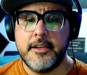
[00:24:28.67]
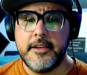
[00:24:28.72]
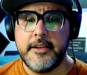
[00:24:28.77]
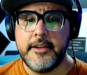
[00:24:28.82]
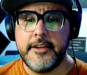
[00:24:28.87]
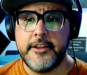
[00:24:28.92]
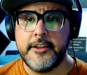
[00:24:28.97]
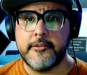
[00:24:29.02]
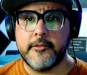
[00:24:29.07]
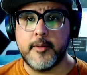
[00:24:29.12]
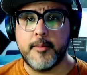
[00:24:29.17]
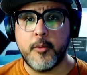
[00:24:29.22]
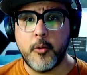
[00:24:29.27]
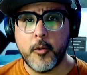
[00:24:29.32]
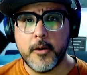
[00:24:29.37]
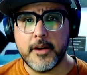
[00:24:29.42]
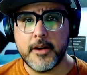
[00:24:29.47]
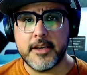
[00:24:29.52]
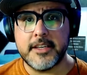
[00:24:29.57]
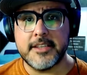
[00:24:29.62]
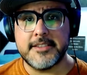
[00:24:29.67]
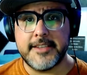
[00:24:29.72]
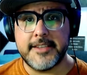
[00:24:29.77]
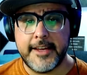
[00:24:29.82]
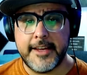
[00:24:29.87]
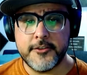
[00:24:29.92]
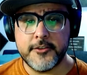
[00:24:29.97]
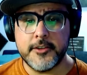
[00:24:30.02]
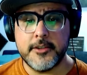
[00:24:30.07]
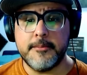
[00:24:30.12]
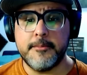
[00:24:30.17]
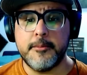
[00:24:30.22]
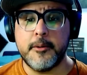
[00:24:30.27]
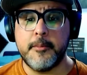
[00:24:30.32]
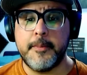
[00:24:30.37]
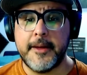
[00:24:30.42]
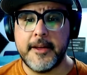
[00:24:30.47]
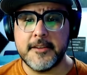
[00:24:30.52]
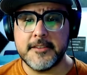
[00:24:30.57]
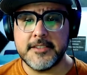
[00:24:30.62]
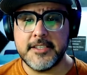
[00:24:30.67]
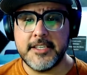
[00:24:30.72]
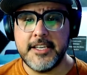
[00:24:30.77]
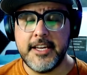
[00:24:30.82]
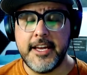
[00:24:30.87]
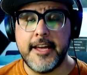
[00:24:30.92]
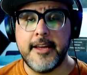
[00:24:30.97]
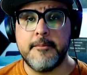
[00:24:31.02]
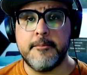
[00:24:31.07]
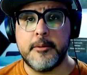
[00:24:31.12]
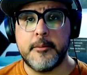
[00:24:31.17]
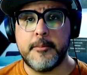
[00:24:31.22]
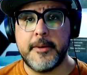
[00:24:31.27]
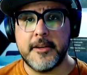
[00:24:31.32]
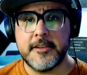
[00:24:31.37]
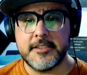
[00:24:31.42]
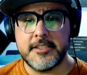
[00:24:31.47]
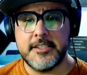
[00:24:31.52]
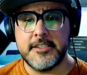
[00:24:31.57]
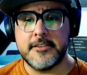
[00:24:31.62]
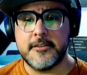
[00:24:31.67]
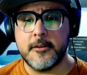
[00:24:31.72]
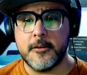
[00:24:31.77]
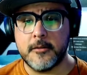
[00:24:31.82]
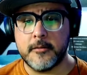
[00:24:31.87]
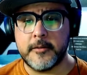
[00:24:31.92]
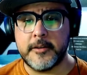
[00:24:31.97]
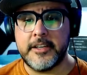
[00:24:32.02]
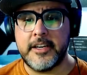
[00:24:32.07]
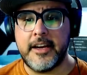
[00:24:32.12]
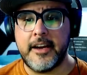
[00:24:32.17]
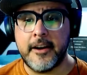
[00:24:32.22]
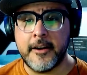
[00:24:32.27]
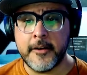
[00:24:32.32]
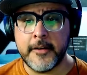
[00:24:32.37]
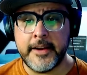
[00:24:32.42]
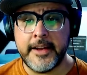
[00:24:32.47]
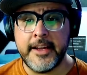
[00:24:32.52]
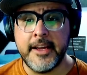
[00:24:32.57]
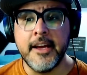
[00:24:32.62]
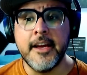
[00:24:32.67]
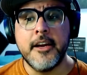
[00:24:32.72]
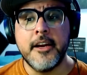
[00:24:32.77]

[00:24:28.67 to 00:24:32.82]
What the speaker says: In the report, Cassandra, Popelski, and Popelski's girlfriend Ari